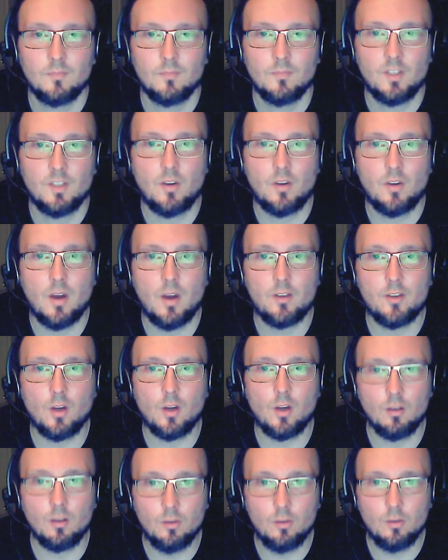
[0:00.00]
So as a
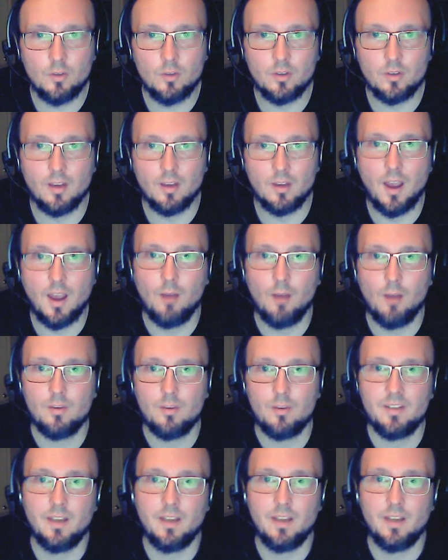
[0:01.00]
conclusion, I would
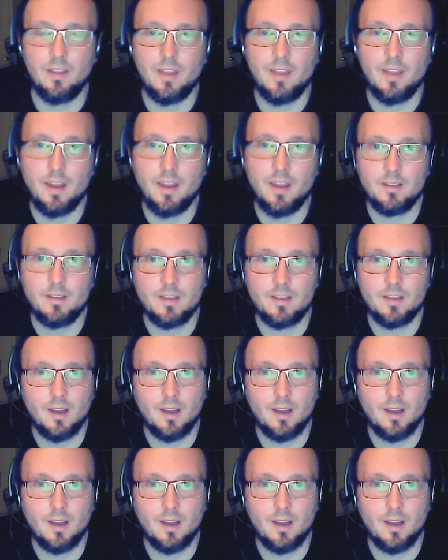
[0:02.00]
say that